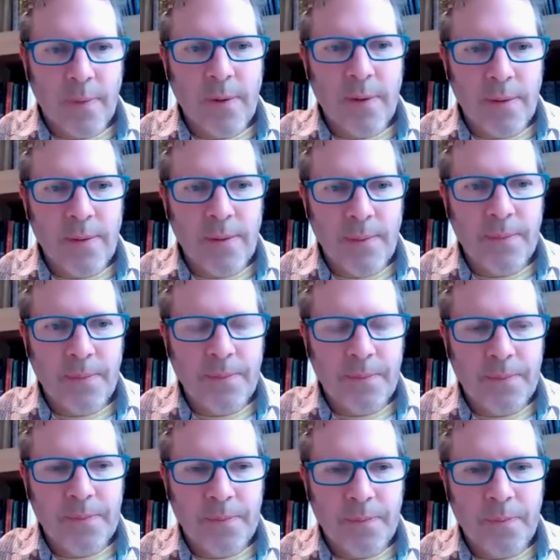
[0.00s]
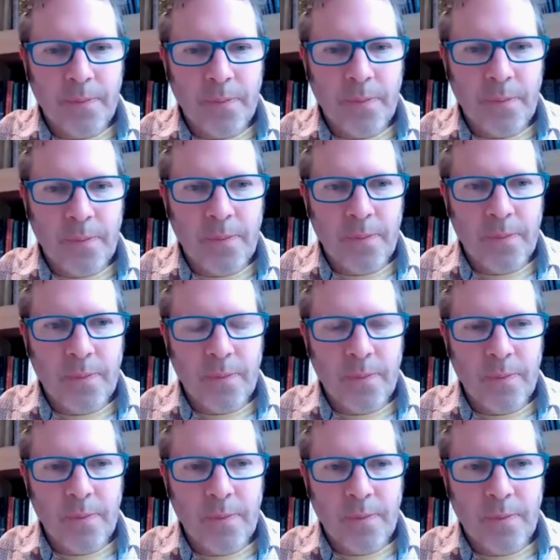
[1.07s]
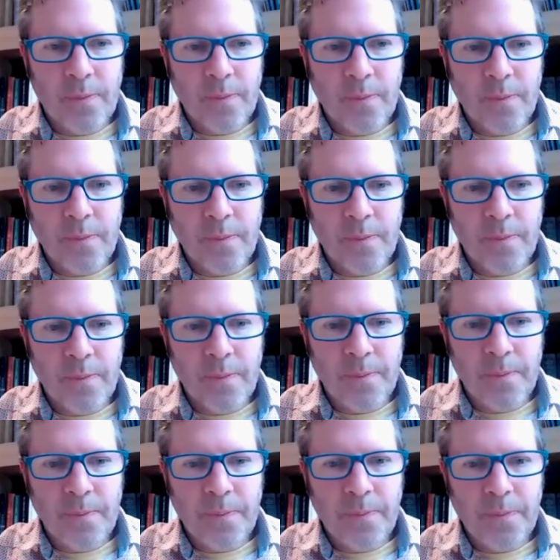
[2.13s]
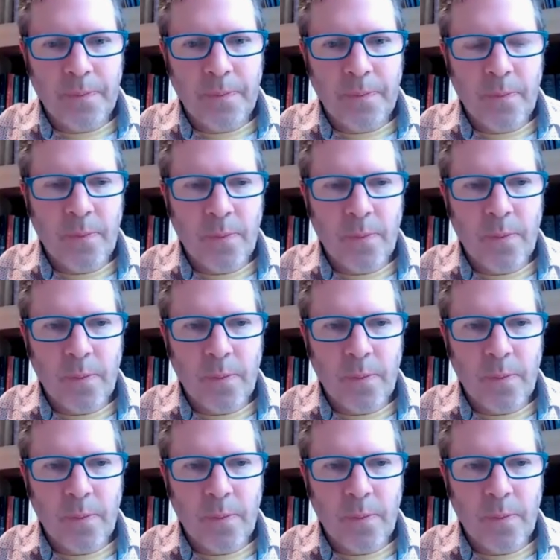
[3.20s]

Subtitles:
The person shown says nothing.